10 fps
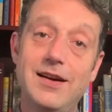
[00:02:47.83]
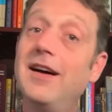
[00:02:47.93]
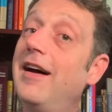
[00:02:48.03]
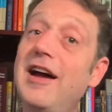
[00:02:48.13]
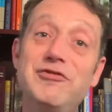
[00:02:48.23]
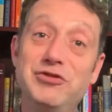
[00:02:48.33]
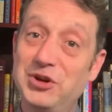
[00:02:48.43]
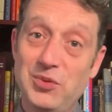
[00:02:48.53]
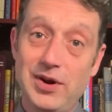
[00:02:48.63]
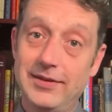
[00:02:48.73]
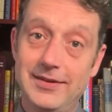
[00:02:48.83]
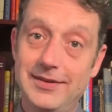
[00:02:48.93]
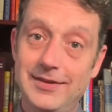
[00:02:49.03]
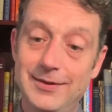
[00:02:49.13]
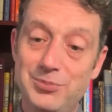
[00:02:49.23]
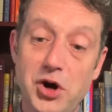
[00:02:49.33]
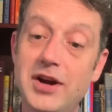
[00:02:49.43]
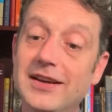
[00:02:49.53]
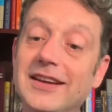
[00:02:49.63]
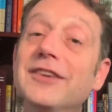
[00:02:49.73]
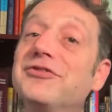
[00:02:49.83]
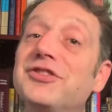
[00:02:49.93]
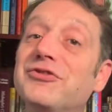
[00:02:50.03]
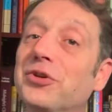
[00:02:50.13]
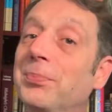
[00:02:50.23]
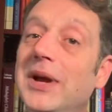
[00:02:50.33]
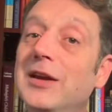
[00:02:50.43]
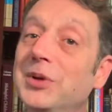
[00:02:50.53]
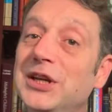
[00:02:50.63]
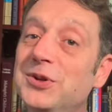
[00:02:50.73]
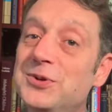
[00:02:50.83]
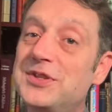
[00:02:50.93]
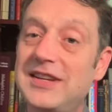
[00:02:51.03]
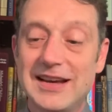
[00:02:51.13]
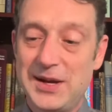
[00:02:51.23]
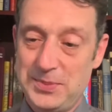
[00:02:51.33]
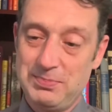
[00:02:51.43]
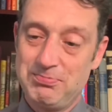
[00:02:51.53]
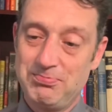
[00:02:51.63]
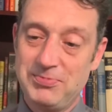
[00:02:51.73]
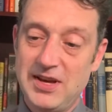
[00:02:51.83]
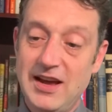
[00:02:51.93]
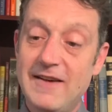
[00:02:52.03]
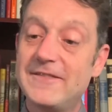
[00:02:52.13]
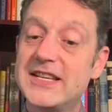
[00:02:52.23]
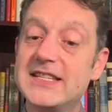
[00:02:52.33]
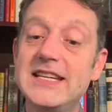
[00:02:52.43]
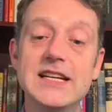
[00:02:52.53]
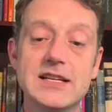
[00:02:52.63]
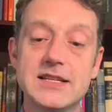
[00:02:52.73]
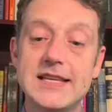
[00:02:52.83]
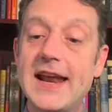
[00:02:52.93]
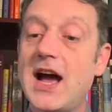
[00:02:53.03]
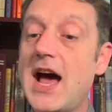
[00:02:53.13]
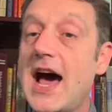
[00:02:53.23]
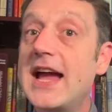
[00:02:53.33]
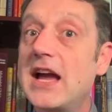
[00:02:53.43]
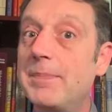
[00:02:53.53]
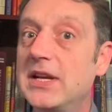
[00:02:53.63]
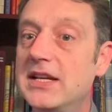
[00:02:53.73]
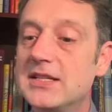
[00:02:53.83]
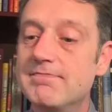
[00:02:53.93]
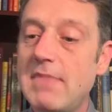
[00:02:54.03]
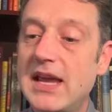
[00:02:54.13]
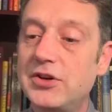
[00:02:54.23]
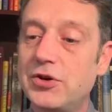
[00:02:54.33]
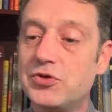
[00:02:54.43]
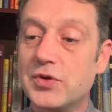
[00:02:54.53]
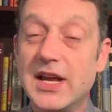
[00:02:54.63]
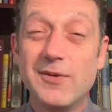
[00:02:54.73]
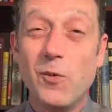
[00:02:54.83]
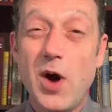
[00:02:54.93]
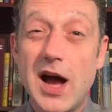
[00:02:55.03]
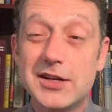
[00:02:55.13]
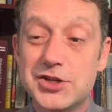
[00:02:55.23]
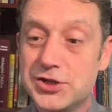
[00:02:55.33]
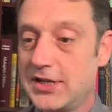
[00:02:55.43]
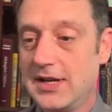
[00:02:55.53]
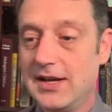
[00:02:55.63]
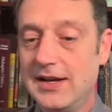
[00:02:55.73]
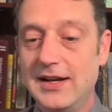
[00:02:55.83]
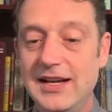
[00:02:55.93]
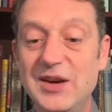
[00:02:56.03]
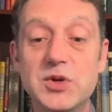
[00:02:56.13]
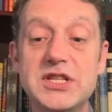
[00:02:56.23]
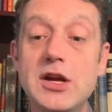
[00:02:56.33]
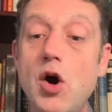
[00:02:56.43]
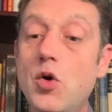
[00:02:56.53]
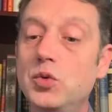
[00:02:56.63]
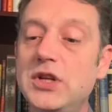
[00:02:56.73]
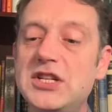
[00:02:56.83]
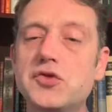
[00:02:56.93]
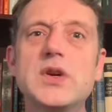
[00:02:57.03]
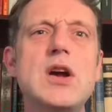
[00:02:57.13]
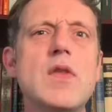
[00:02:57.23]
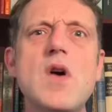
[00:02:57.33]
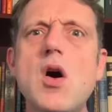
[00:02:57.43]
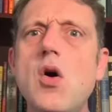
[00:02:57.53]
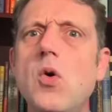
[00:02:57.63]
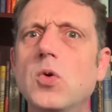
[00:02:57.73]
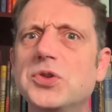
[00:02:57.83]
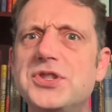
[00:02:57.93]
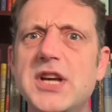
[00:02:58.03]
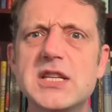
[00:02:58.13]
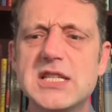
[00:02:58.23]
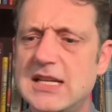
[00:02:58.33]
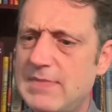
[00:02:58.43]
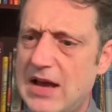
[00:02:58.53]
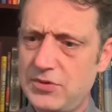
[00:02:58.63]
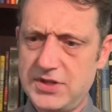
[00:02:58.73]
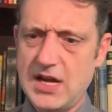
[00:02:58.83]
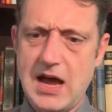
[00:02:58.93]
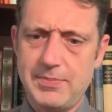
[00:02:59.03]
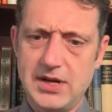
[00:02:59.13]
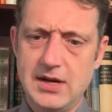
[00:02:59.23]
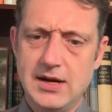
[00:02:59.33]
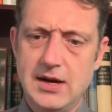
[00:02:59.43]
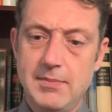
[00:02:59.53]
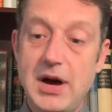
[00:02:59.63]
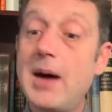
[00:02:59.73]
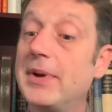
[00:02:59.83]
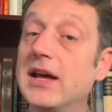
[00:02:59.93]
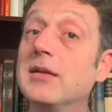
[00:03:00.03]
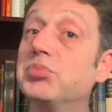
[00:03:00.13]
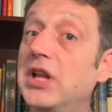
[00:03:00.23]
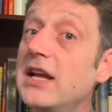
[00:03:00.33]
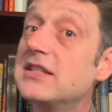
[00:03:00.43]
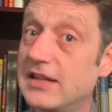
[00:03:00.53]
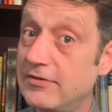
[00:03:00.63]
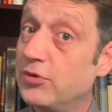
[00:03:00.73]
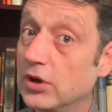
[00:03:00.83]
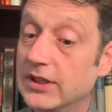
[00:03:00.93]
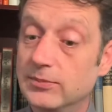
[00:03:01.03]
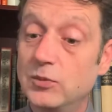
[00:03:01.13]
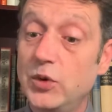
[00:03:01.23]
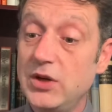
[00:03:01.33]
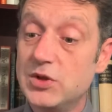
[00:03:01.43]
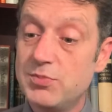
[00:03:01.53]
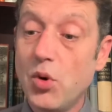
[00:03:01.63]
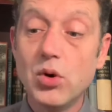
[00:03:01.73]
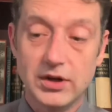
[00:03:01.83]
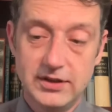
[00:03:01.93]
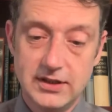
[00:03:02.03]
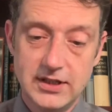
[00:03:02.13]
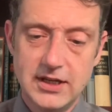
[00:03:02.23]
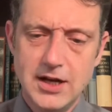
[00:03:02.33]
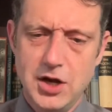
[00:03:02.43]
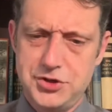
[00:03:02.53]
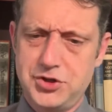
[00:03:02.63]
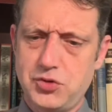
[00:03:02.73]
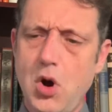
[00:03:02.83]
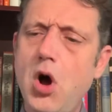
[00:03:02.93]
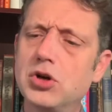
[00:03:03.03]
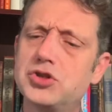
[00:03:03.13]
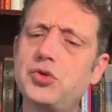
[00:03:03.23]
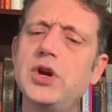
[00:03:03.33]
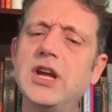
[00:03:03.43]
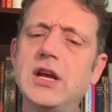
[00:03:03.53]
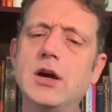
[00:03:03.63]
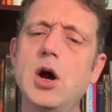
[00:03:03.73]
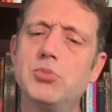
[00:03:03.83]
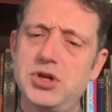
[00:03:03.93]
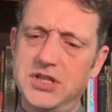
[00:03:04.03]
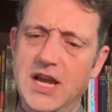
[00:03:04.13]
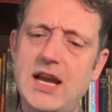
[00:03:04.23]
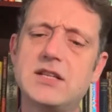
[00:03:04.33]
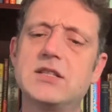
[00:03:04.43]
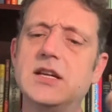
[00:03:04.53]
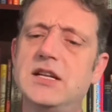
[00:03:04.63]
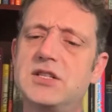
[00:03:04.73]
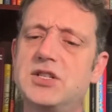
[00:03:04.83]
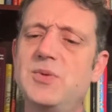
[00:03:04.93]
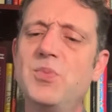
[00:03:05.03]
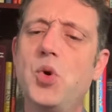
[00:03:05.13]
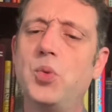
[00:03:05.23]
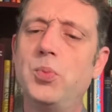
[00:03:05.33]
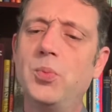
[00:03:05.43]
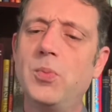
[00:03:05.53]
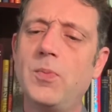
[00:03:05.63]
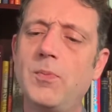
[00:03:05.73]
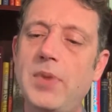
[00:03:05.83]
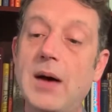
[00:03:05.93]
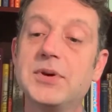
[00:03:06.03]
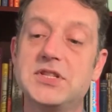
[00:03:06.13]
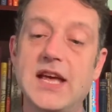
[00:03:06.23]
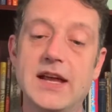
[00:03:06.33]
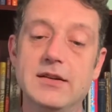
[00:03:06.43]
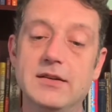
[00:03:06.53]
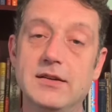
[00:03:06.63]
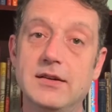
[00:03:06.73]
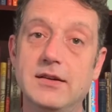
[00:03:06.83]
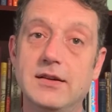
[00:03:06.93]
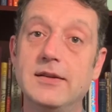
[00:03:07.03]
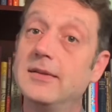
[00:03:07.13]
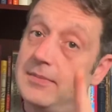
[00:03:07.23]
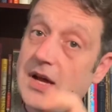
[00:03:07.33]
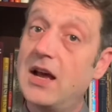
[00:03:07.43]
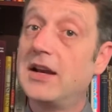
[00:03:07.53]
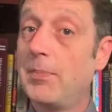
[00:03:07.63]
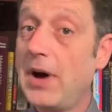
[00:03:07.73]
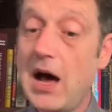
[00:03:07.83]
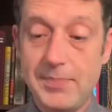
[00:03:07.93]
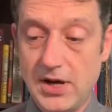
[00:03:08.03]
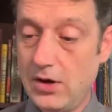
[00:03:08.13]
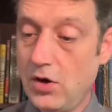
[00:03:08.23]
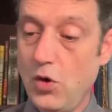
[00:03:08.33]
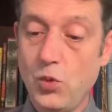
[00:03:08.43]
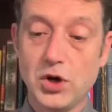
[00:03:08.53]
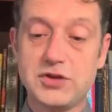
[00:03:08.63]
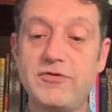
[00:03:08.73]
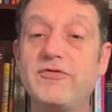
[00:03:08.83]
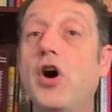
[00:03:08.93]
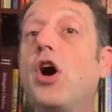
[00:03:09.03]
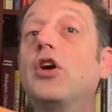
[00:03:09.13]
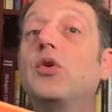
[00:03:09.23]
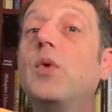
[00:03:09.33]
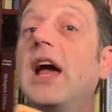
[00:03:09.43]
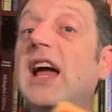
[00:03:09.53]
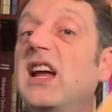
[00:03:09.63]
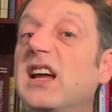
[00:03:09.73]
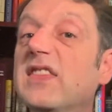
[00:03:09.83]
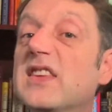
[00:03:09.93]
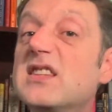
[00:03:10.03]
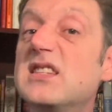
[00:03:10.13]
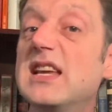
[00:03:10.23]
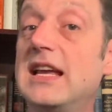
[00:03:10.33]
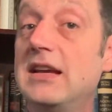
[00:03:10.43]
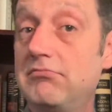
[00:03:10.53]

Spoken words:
Everyone brought a gift for baby Lucia. Facile sat high up in his mango tree and watched. It was the only tree on the whole dusty mountaintop. Papa had planted it for him when born. A strong tree protects its timon, Papa said. Now Papa worked far away in the city.